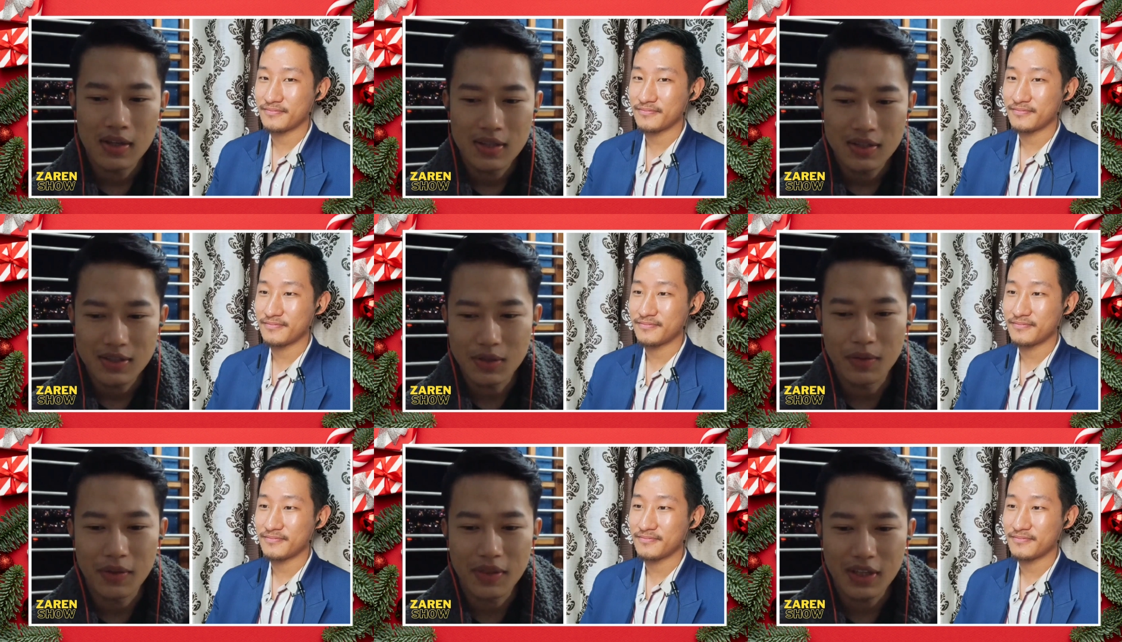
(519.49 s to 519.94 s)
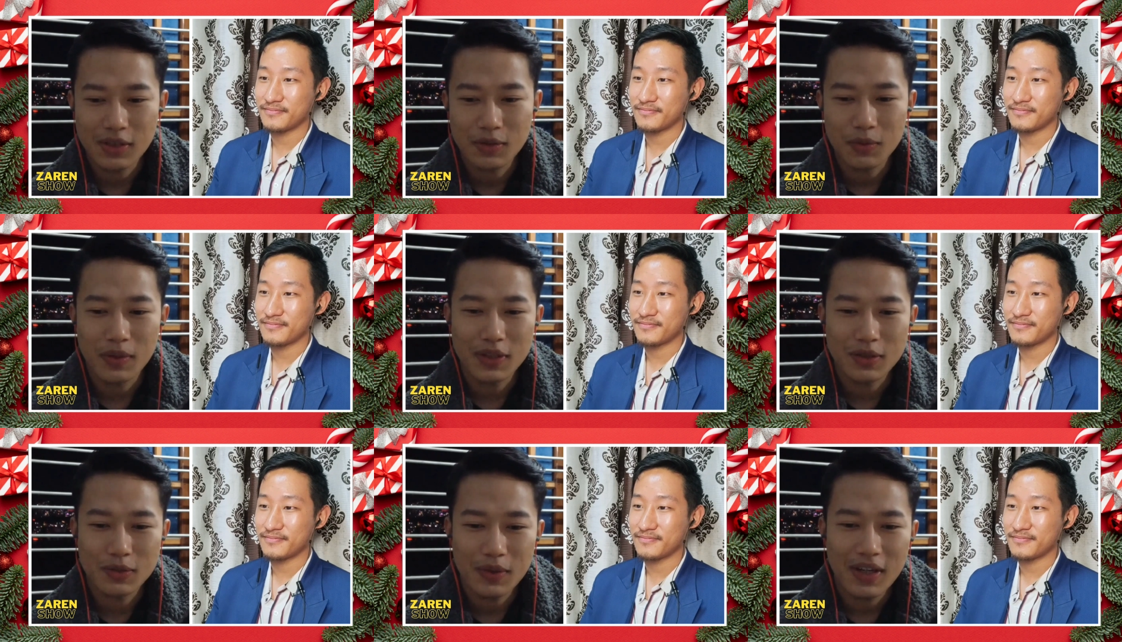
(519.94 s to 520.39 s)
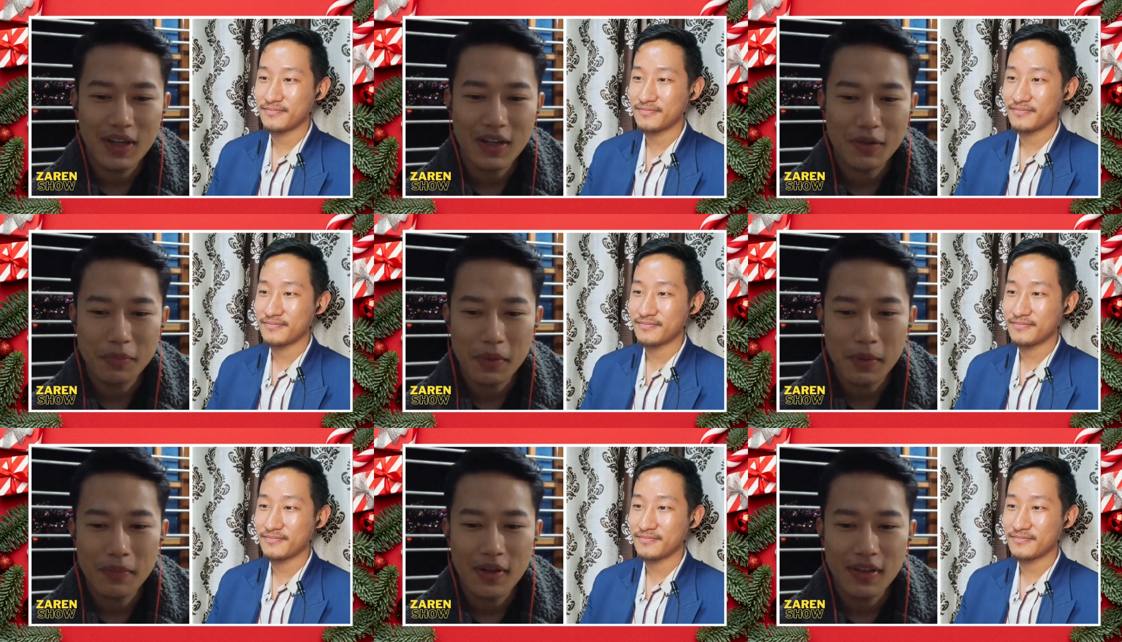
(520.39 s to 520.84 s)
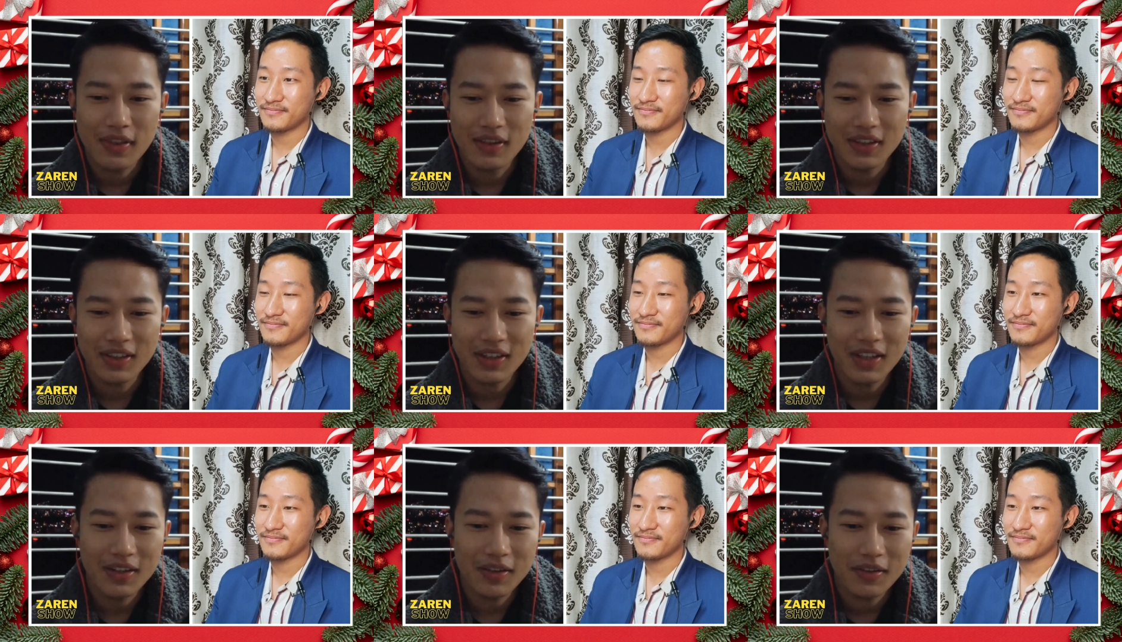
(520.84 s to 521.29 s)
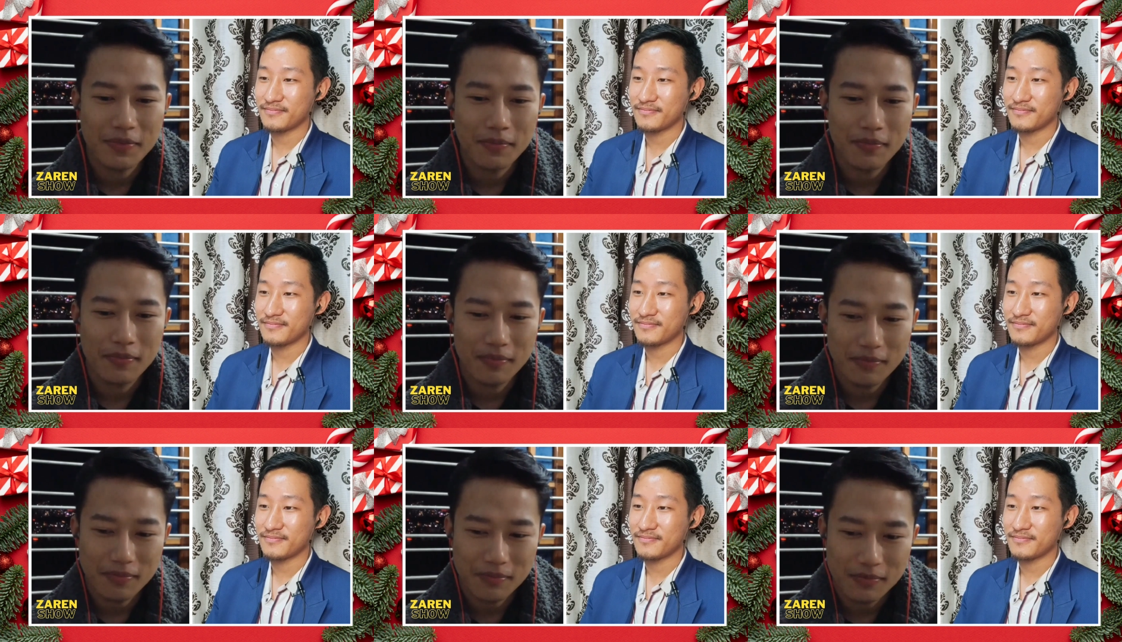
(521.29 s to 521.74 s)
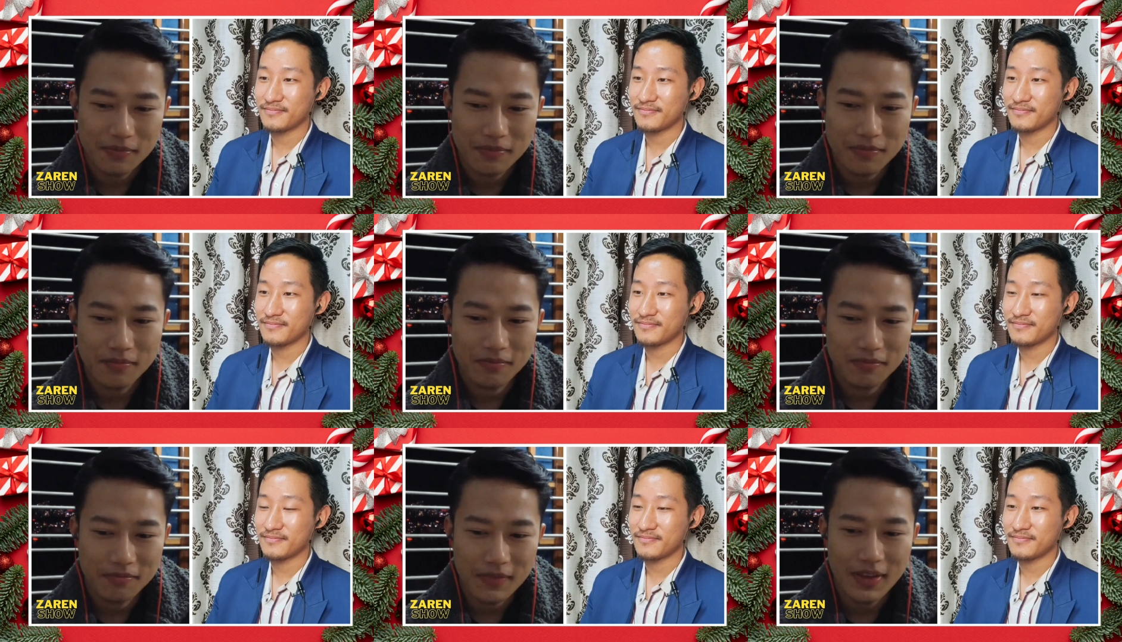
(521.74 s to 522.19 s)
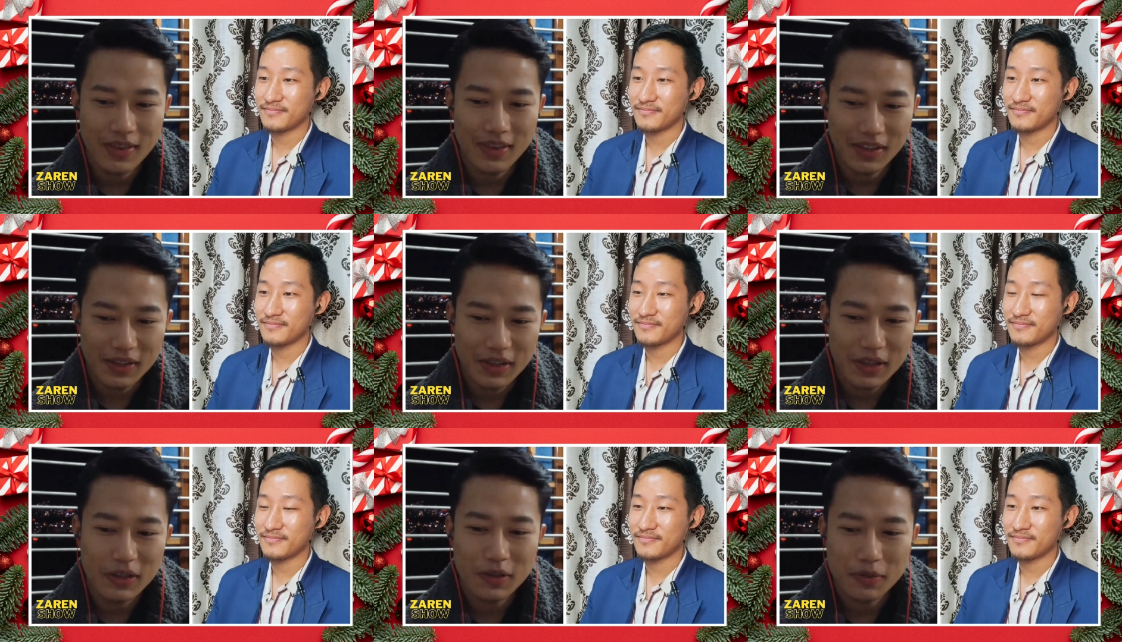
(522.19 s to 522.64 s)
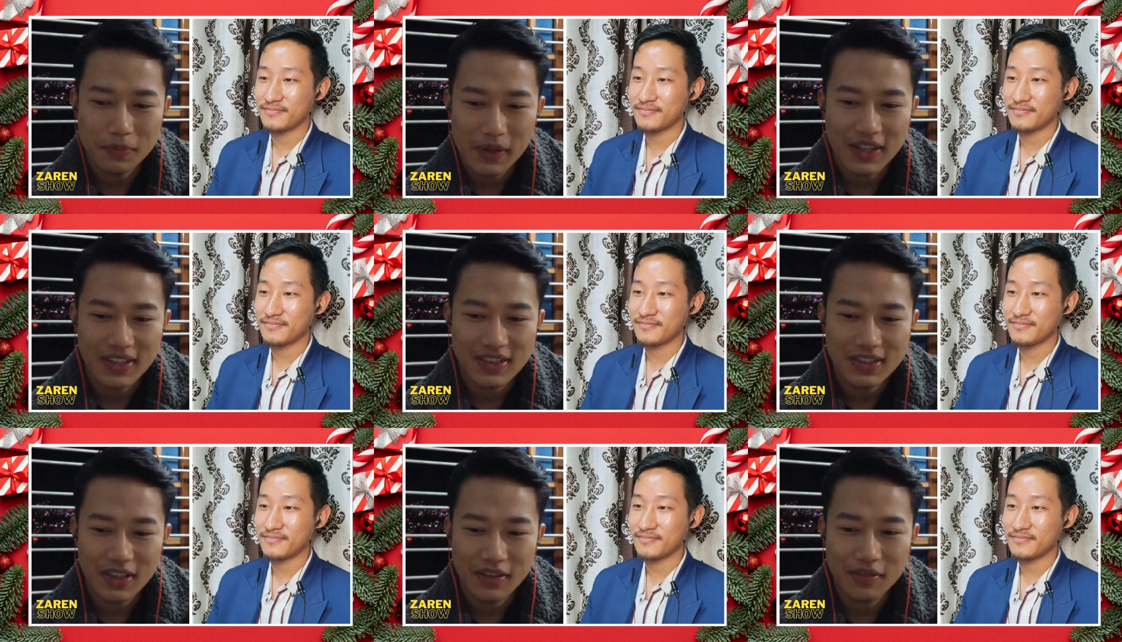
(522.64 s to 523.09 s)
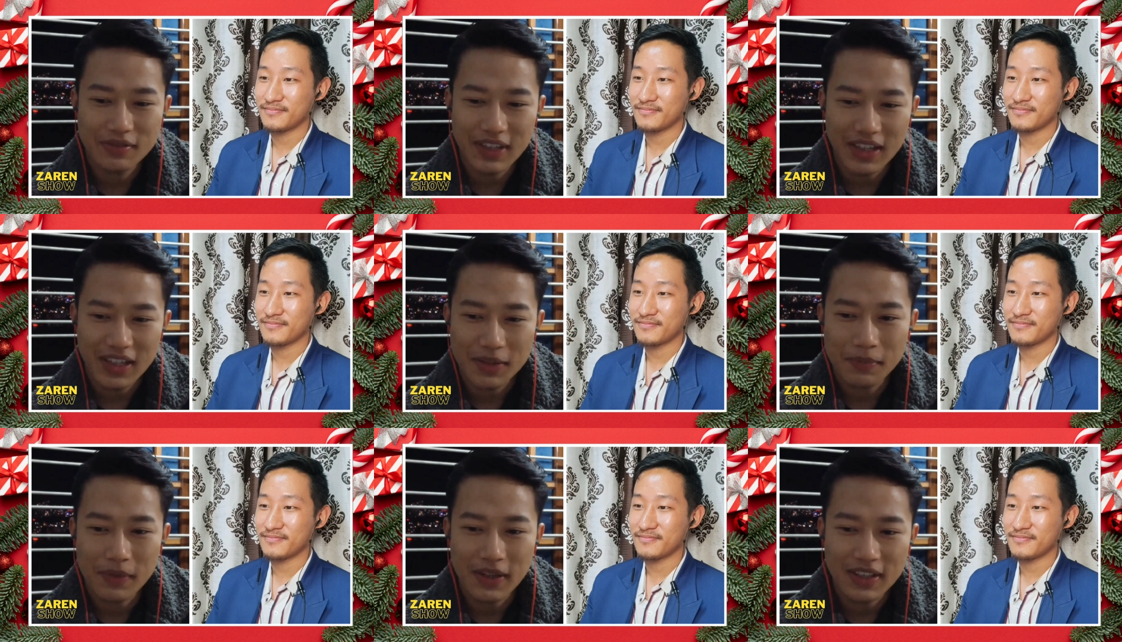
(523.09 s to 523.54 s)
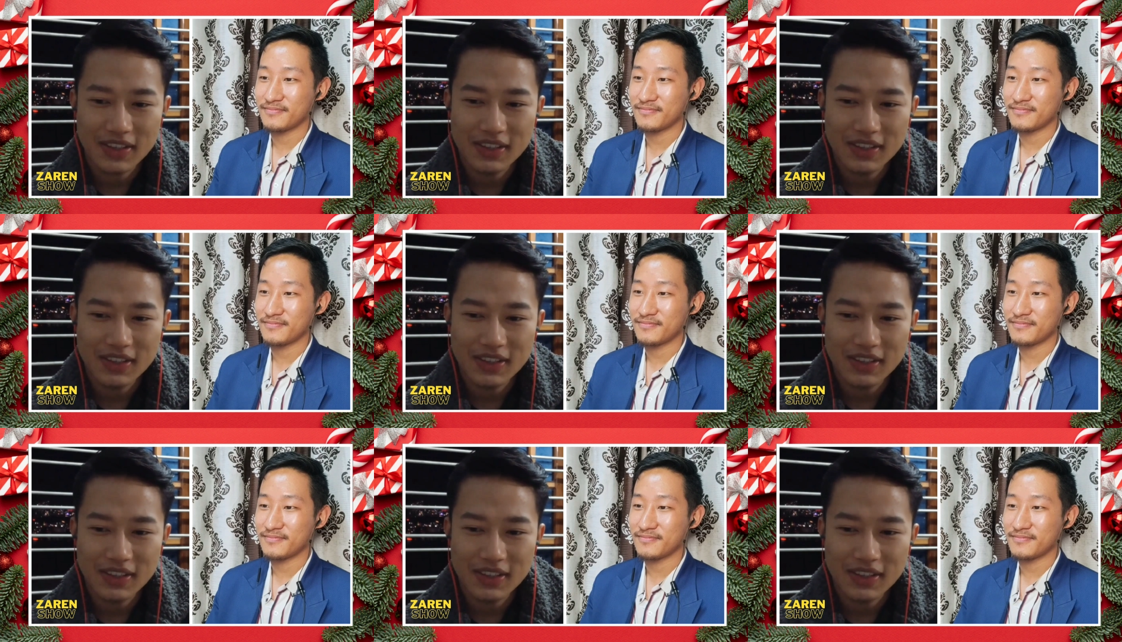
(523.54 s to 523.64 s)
Speaker 1: so that was what I remember thinking thinking to myself, telling